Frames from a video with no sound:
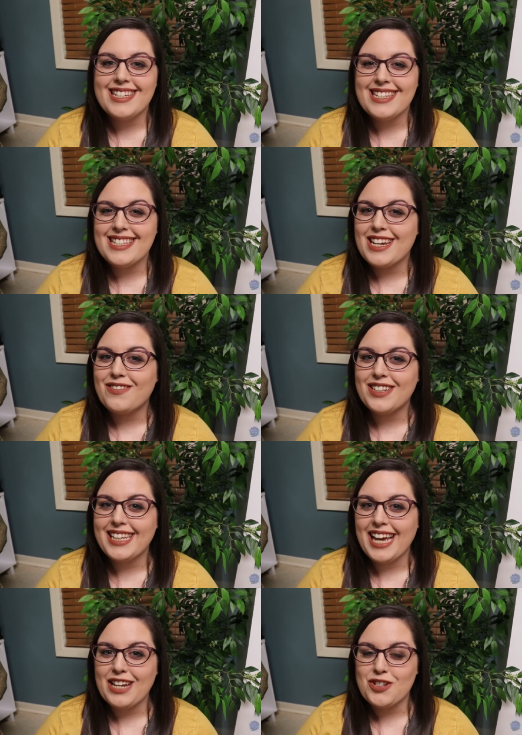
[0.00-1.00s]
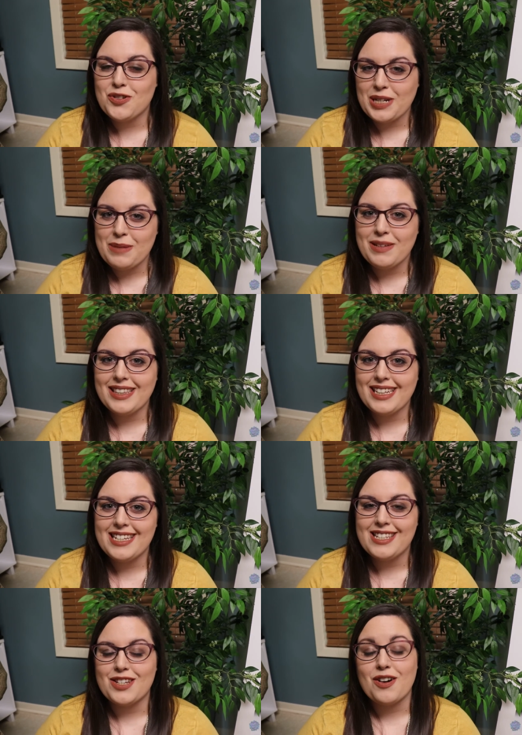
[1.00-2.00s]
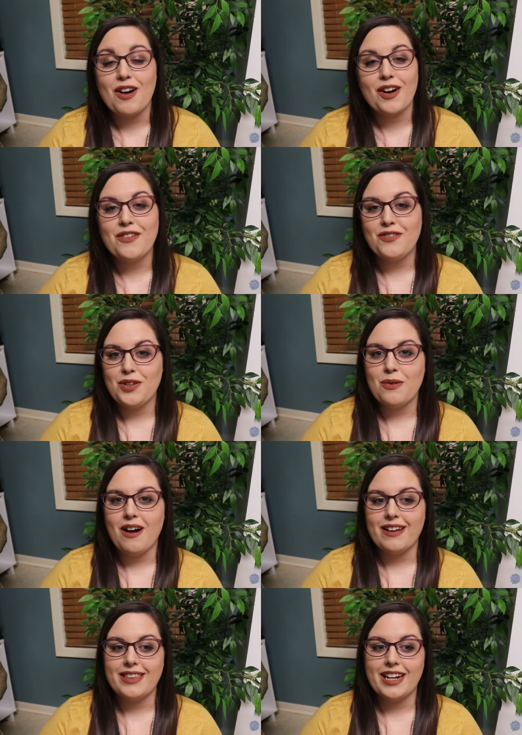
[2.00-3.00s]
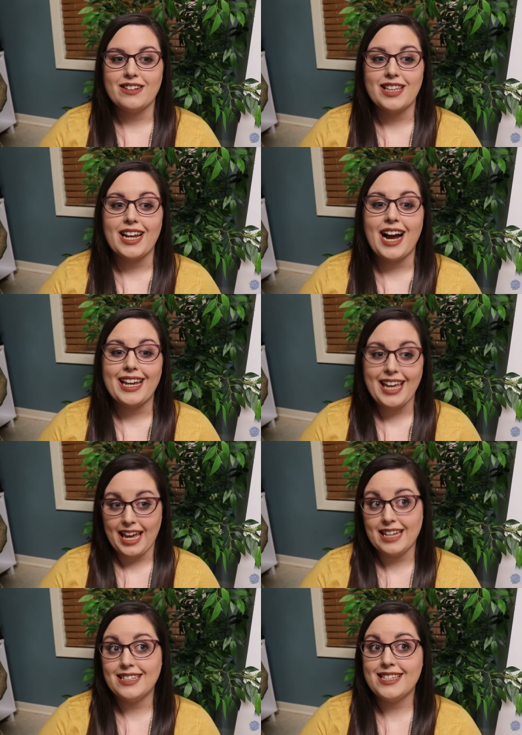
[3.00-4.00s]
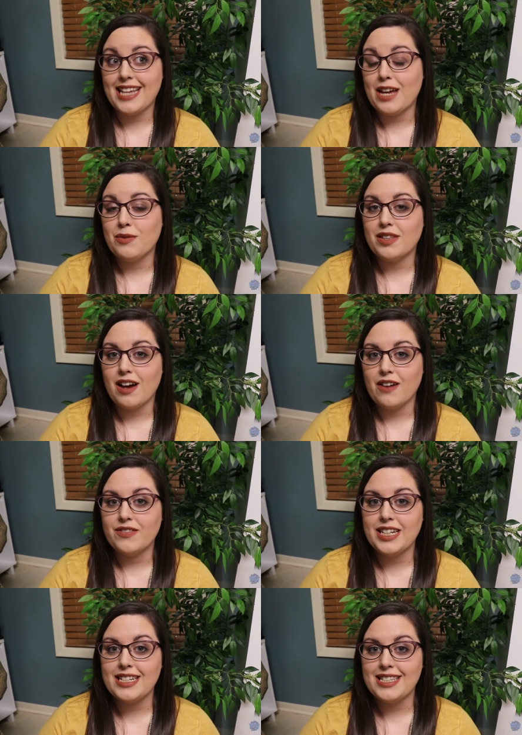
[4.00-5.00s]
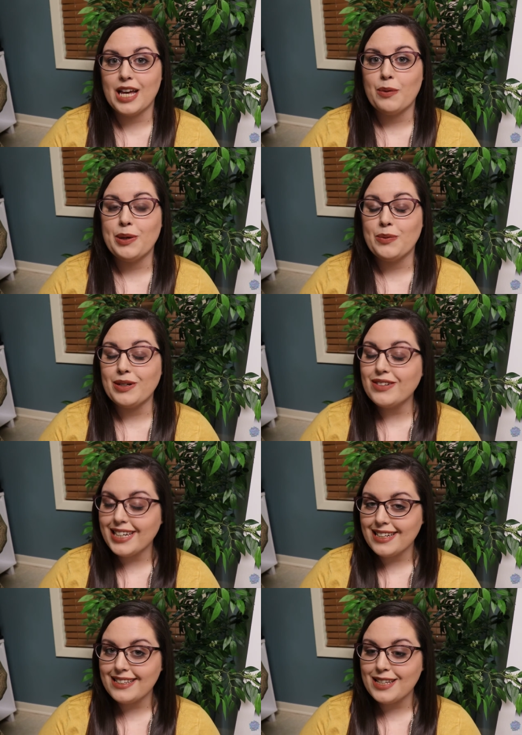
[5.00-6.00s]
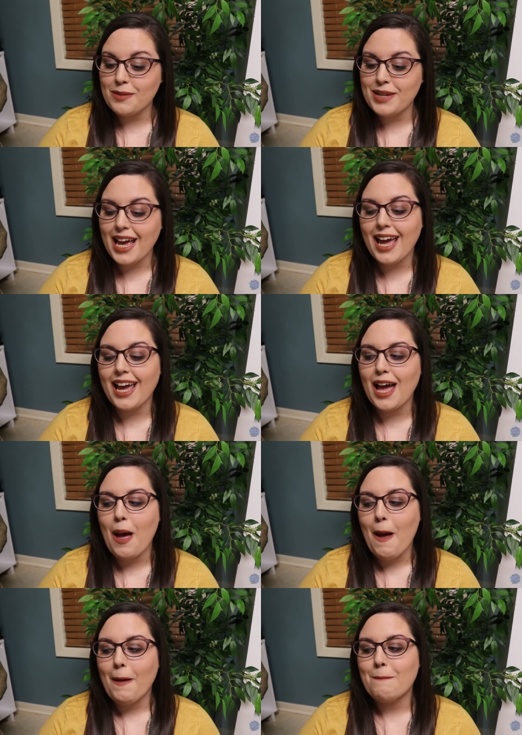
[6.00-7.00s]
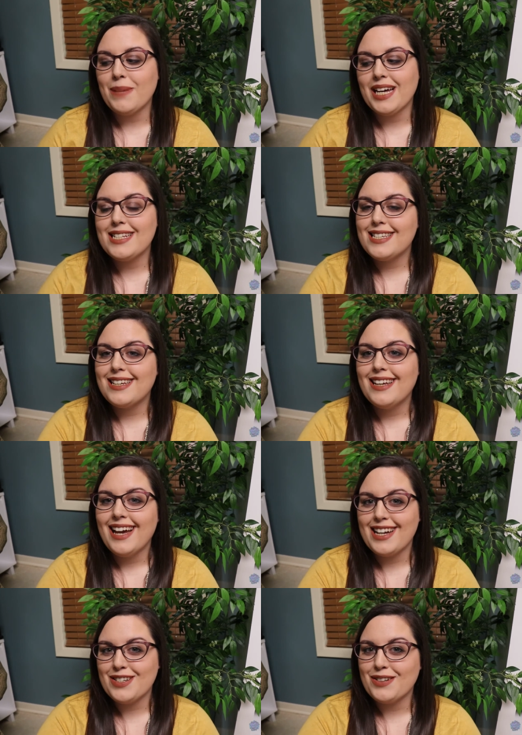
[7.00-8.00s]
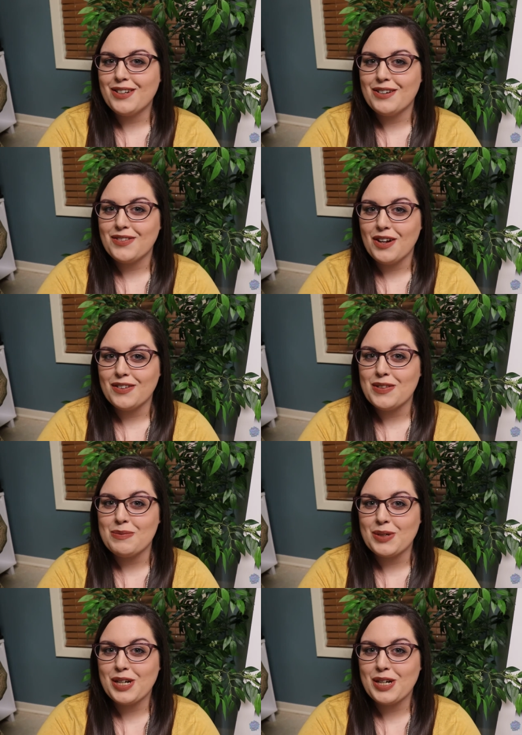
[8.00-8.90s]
This is definitely a dream list. There are a few on there that I can say with confidence that we will get someday, but I don't know if all of them